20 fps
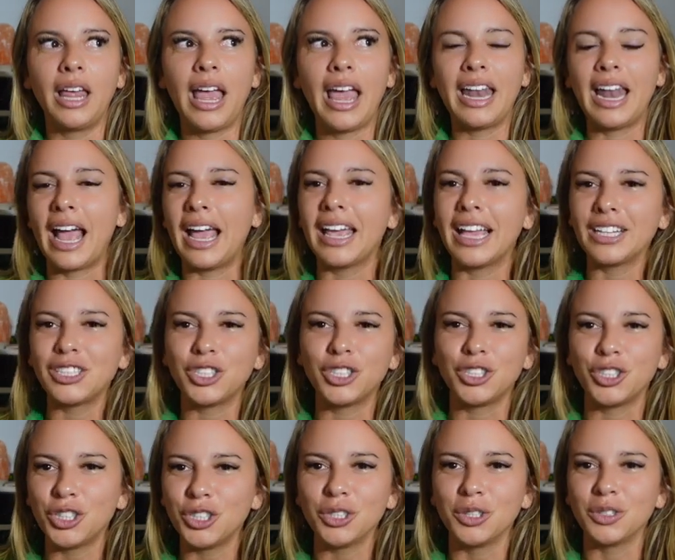And I get to
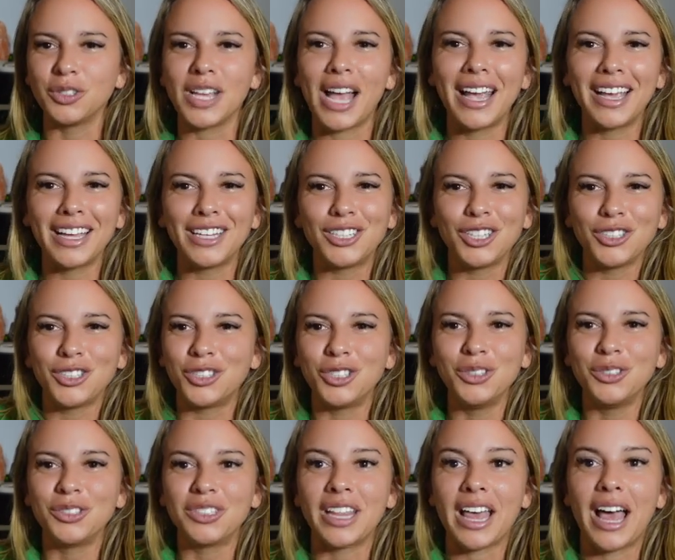choose. I get to
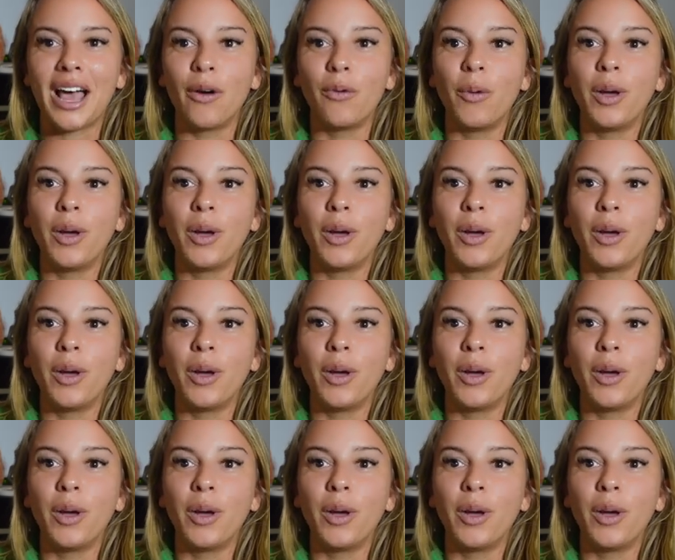choose that.